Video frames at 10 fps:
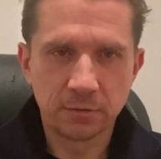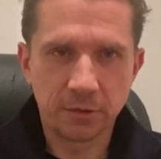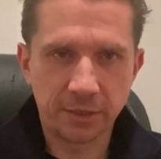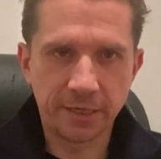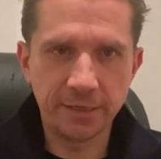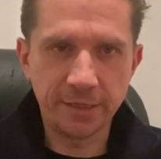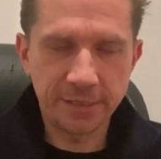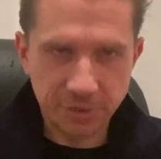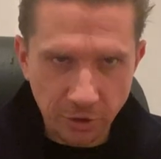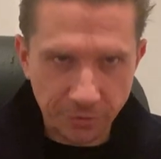Okay?
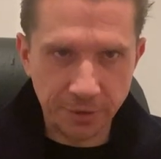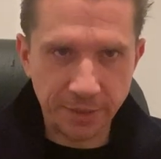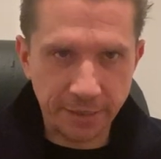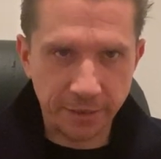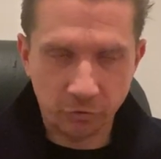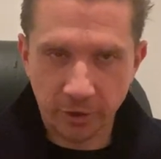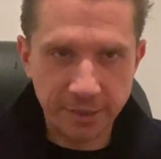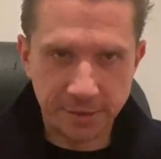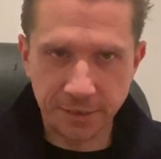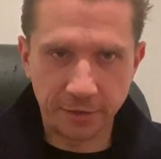It's not that they're
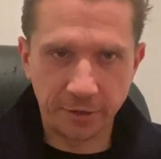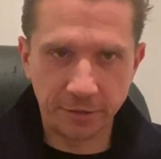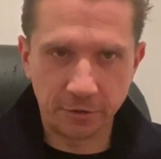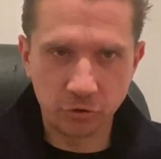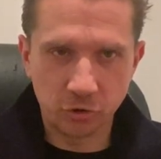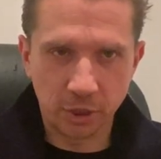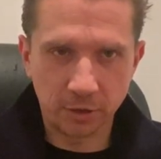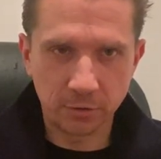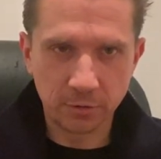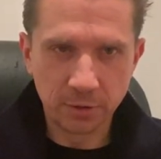crazy and they're out of
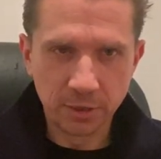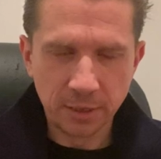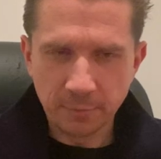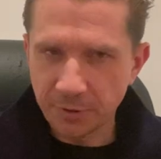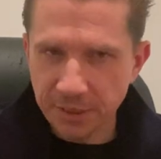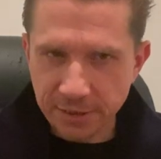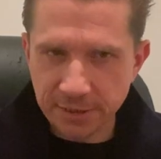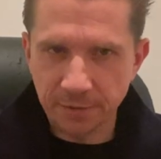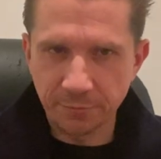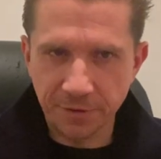control, but there's
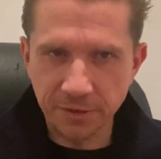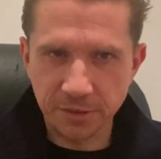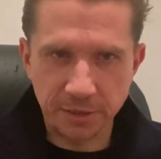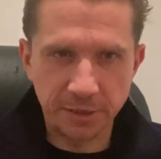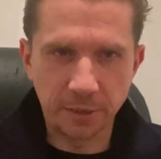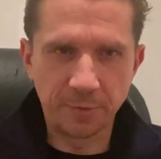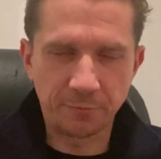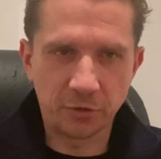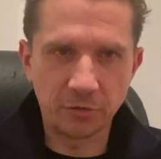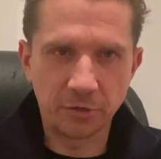something that's a little
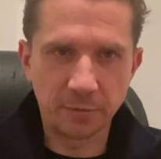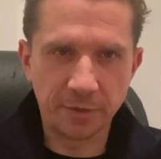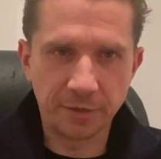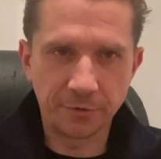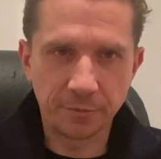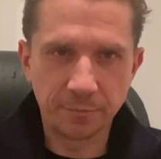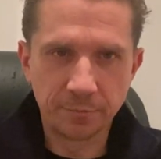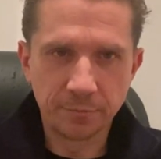bit broken about them.